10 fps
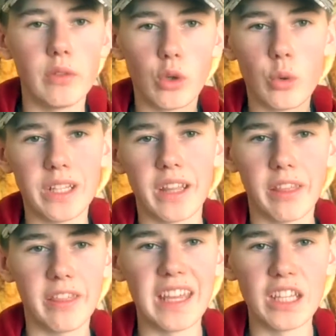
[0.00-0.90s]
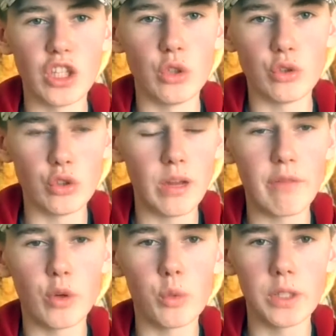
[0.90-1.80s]
a quick thank you to
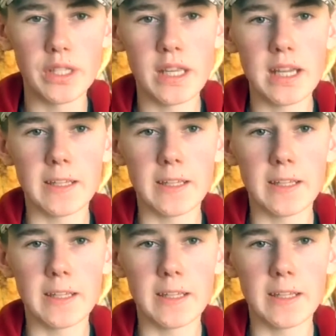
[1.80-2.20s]
everyone